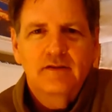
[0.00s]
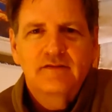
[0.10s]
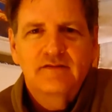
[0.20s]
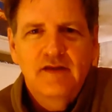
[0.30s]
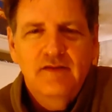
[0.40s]

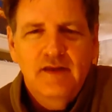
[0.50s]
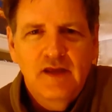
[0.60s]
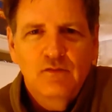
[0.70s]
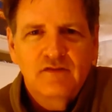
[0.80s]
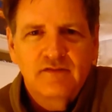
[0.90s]
and see that
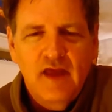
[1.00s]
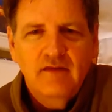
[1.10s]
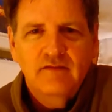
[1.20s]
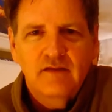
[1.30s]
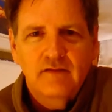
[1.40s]
he was
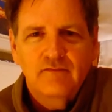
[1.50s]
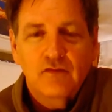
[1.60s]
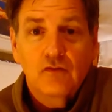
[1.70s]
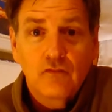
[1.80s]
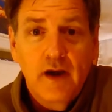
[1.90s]
destined
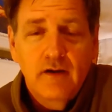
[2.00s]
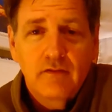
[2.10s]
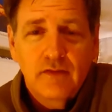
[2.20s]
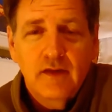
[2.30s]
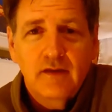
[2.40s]
for
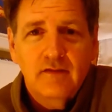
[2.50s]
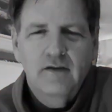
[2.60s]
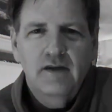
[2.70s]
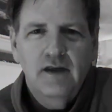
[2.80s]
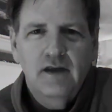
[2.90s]
greater things
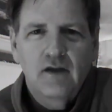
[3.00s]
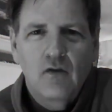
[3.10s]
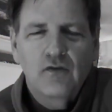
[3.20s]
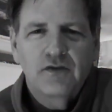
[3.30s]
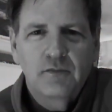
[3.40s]
than he
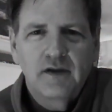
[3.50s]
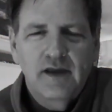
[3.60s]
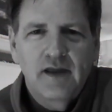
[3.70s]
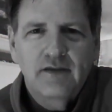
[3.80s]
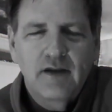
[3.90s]

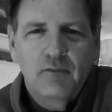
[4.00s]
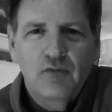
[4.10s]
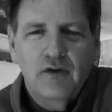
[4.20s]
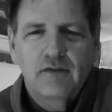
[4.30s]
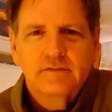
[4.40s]
ultimately ended
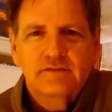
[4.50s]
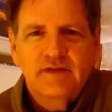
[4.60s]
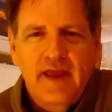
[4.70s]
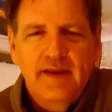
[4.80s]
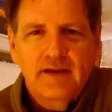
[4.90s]
up with.
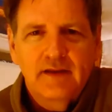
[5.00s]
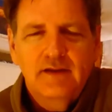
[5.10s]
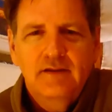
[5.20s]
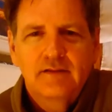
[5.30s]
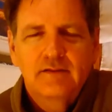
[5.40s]

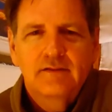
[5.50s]
Sadly,